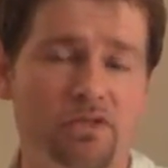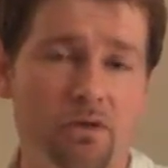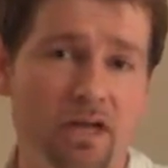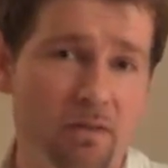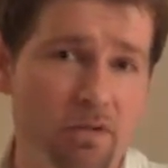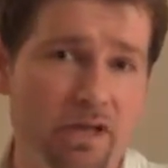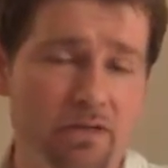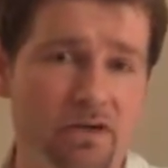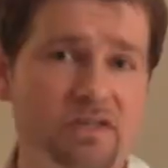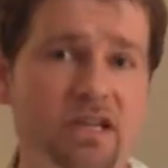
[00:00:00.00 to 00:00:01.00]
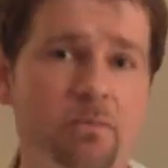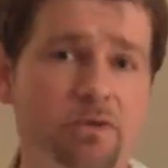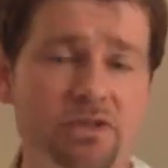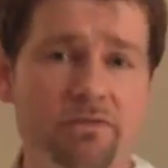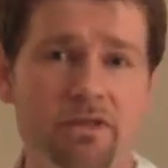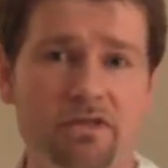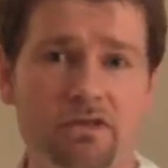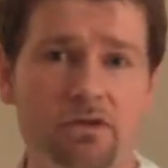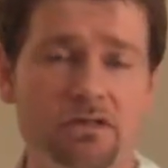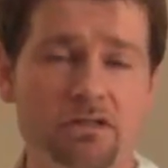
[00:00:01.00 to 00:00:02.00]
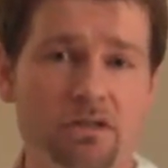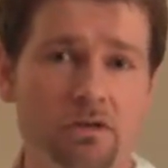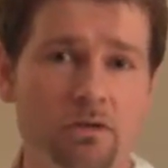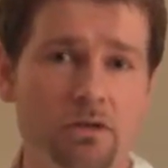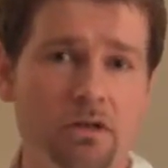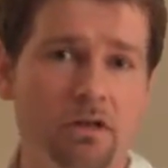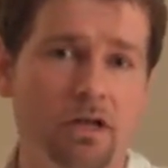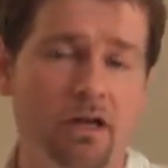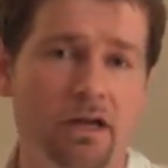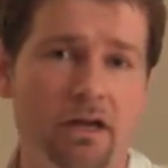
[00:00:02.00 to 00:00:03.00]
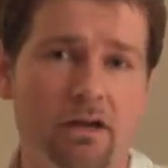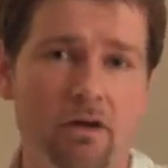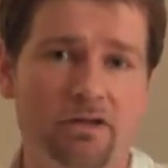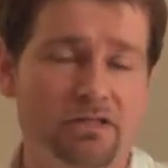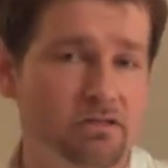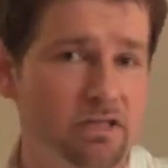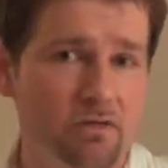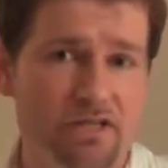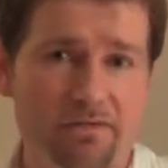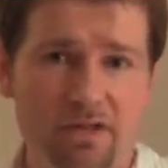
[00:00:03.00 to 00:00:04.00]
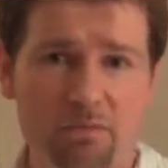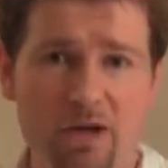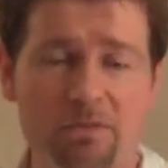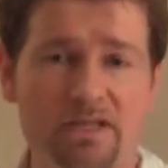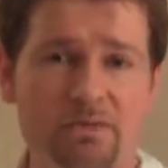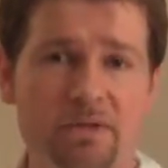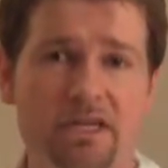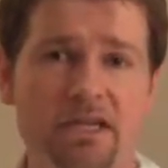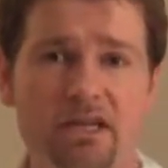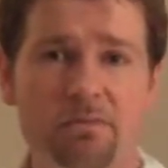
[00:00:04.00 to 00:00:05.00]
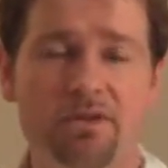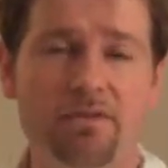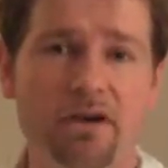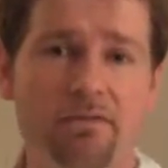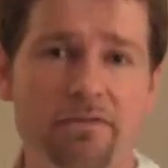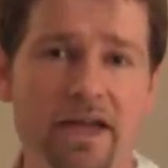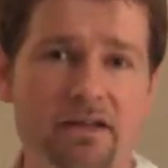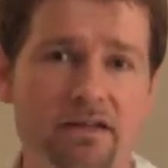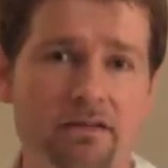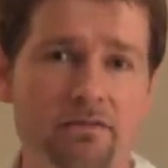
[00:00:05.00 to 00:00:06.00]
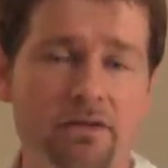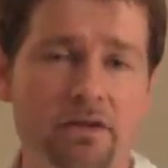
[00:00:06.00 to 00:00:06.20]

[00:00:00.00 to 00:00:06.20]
So a couple other examples of things you can do are, definitely public speaking can be very effective.